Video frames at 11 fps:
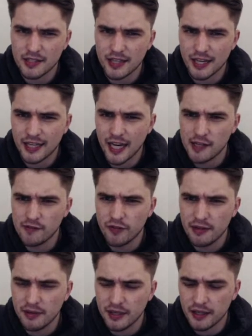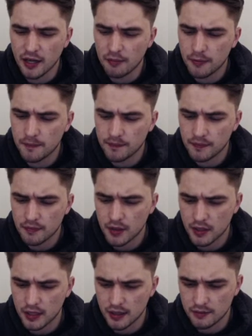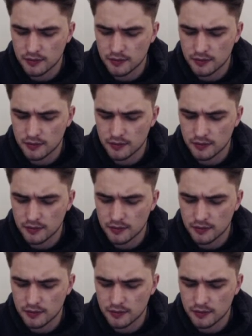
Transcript: K and VB Cup. But yeah.